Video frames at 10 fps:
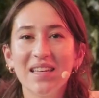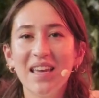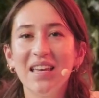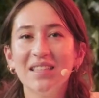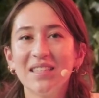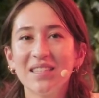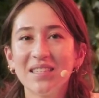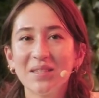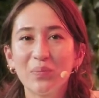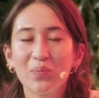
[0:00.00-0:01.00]

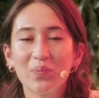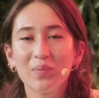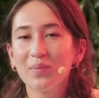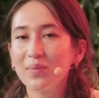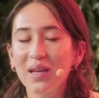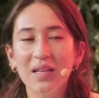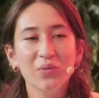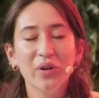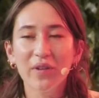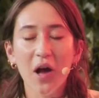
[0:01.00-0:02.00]
it's
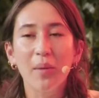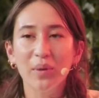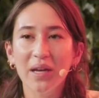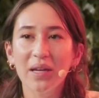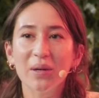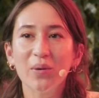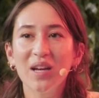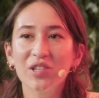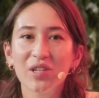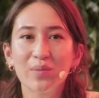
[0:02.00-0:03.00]
sort of a complicated
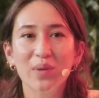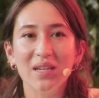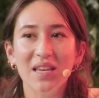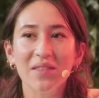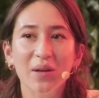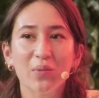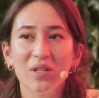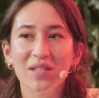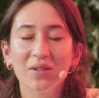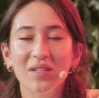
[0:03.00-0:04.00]
question because I think we're
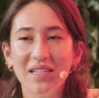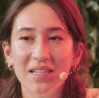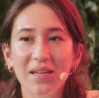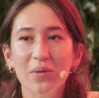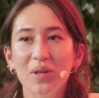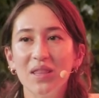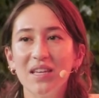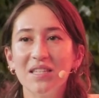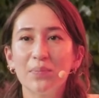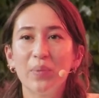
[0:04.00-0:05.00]
still dealing with
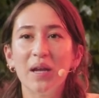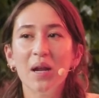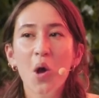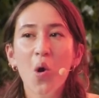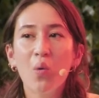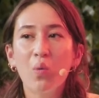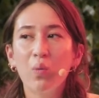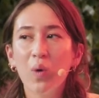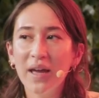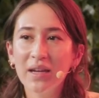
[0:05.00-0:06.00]
this, but
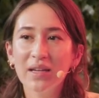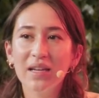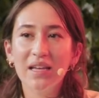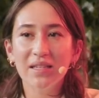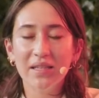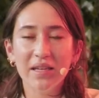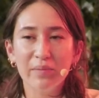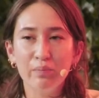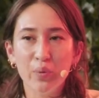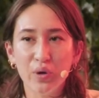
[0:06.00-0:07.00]
what is the
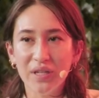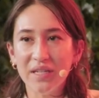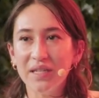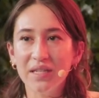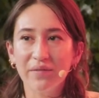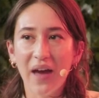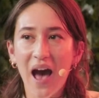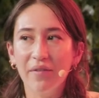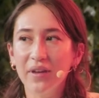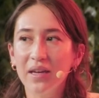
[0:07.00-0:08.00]
importance of
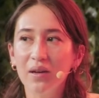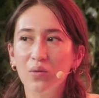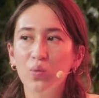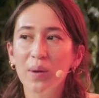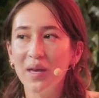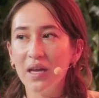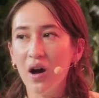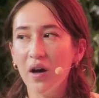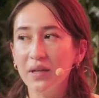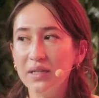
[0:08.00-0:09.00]
having women
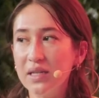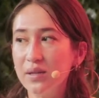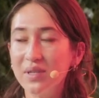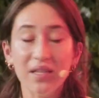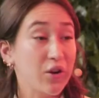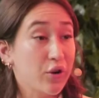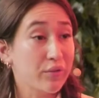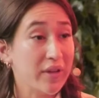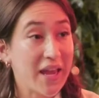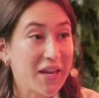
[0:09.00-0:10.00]
on the teams that are
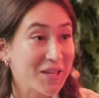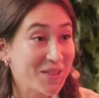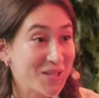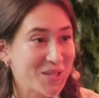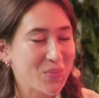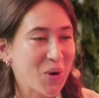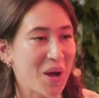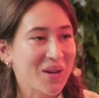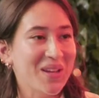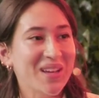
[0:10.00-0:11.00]
creating these
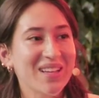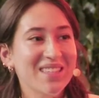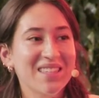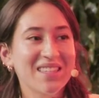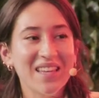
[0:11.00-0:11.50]
products